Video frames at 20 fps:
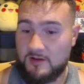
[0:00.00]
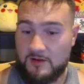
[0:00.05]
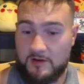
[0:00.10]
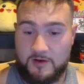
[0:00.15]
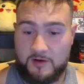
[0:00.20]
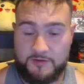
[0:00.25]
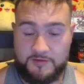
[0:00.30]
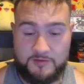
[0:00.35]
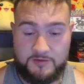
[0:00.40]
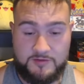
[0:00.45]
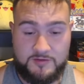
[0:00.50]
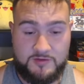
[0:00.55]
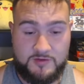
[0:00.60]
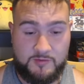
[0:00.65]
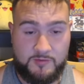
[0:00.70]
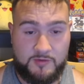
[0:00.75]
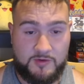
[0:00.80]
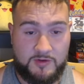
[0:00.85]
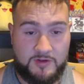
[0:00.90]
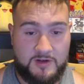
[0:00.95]
also
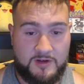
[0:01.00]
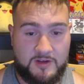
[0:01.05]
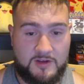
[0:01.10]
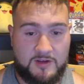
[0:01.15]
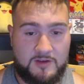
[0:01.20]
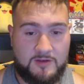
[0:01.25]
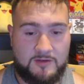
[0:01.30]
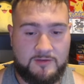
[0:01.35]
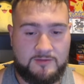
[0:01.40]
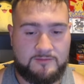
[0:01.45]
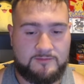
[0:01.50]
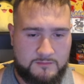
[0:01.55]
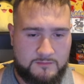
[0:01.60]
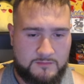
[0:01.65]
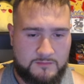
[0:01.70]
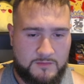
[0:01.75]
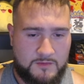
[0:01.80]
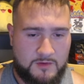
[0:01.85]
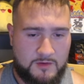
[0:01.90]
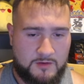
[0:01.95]
super lucky.
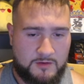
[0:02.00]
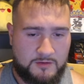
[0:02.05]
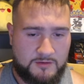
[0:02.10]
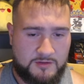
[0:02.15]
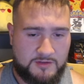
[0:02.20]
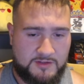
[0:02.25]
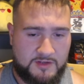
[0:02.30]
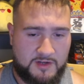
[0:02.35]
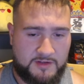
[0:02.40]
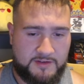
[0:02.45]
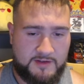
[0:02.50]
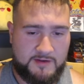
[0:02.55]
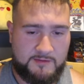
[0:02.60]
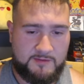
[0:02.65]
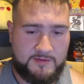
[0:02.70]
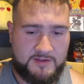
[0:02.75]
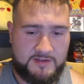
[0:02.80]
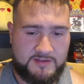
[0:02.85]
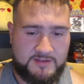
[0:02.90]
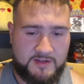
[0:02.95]
Just got done
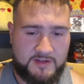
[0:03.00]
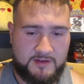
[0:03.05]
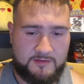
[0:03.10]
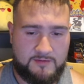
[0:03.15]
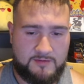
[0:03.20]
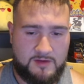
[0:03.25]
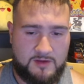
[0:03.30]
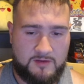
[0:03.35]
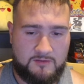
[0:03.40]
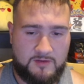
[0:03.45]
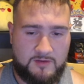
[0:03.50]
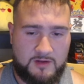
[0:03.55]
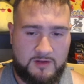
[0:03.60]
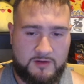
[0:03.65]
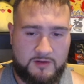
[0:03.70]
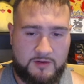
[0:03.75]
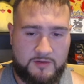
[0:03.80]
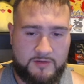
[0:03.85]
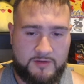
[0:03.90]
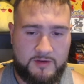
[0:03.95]
with a set of Eevee and
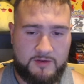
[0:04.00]
all the